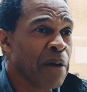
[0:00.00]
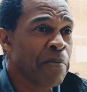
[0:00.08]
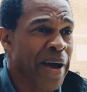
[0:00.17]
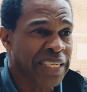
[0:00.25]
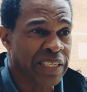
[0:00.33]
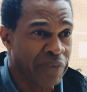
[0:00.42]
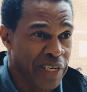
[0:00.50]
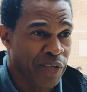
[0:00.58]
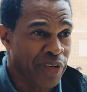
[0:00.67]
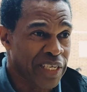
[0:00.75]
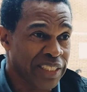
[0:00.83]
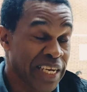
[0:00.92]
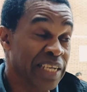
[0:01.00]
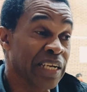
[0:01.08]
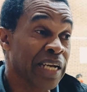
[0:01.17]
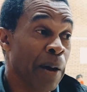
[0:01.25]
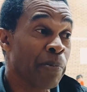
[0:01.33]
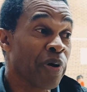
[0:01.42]
massive increase in the
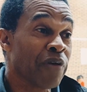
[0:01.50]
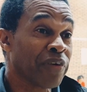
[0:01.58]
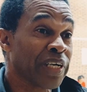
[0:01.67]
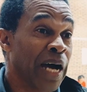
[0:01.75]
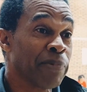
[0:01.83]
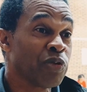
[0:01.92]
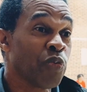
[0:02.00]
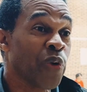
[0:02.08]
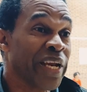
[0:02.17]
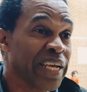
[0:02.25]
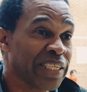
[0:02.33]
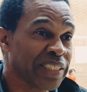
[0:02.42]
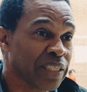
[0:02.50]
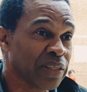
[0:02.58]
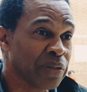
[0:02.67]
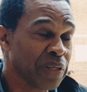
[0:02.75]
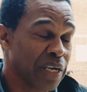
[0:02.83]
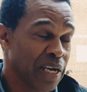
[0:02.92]
number of clubs willing to
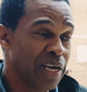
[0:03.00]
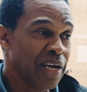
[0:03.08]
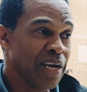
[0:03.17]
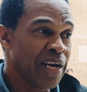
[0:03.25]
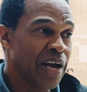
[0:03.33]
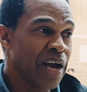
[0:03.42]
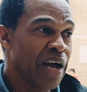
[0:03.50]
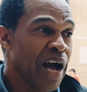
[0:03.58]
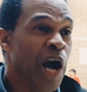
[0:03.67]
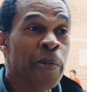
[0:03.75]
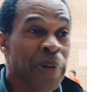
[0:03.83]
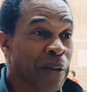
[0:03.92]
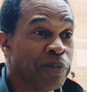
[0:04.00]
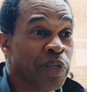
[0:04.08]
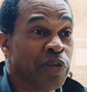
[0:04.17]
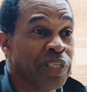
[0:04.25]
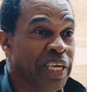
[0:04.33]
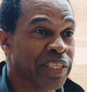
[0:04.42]
open up
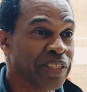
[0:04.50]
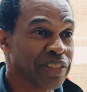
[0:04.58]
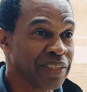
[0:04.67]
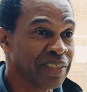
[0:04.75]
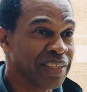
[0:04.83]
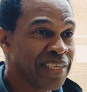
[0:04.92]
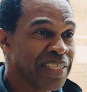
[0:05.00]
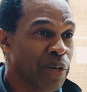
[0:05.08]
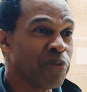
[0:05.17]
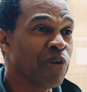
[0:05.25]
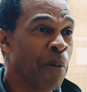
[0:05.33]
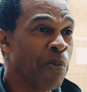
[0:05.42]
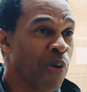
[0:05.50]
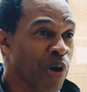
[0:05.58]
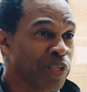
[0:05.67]
junior sessions. So we've got more